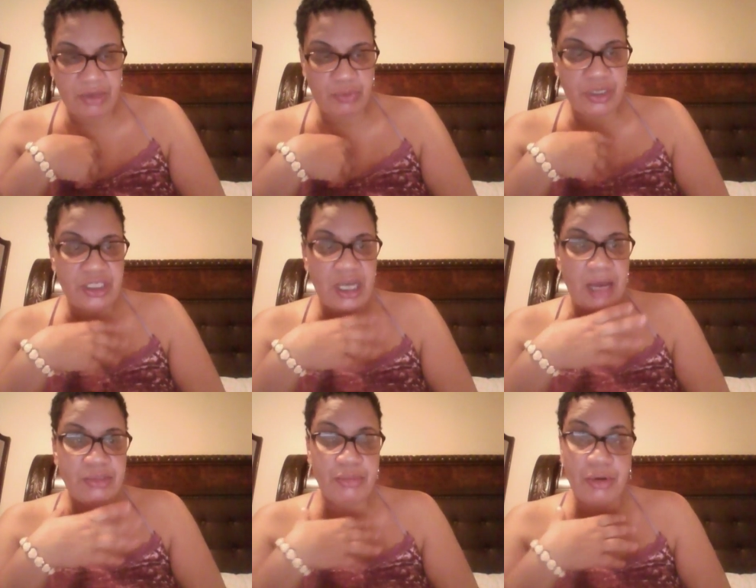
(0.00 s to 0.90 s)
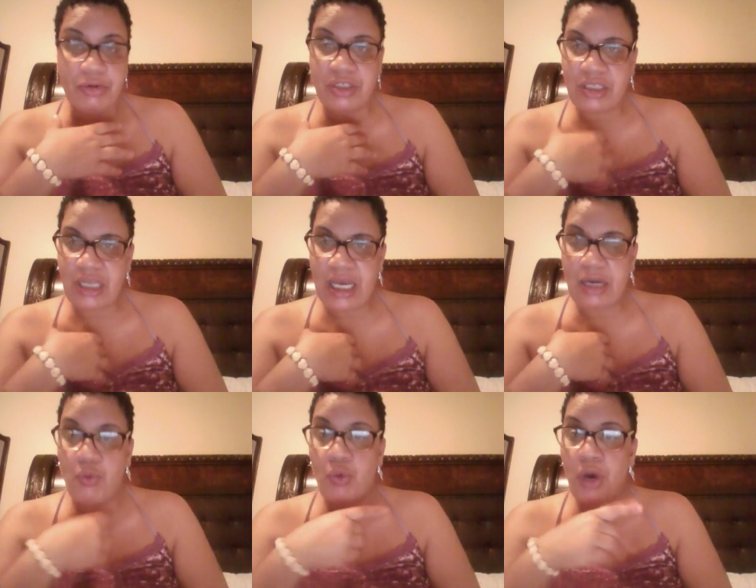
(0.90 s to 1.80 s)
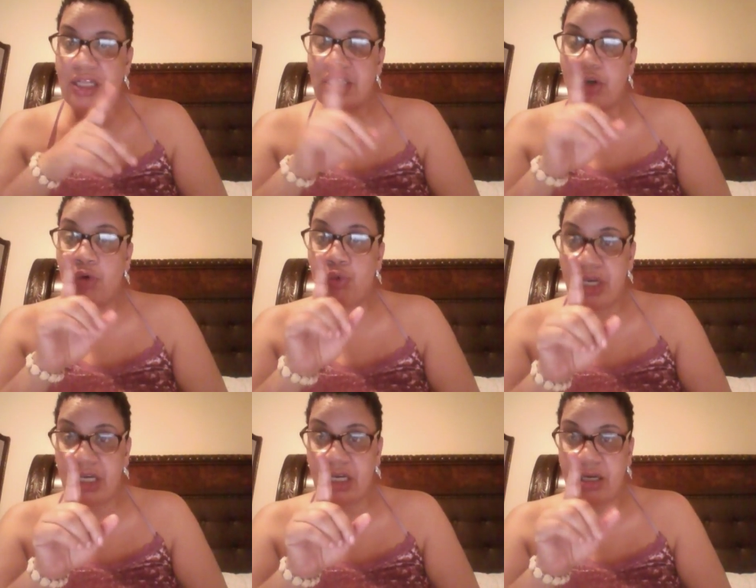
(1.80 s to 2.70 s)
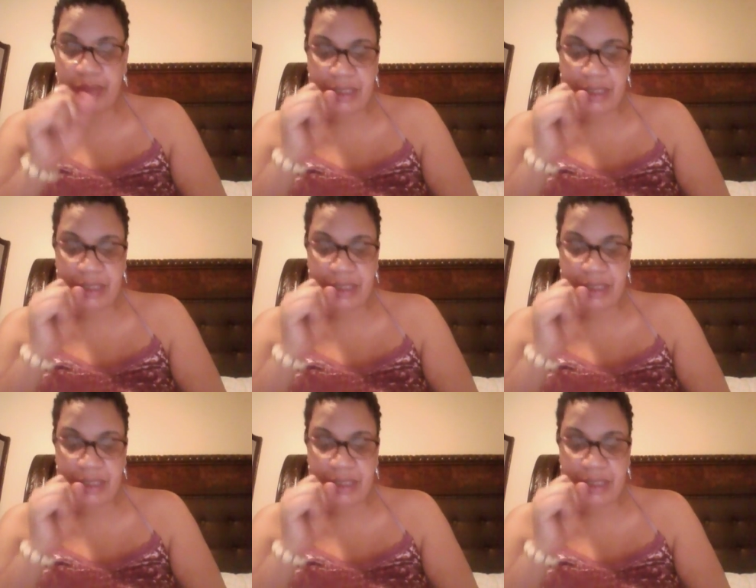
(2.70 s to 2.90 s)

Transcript: which I'm supposed to take once a week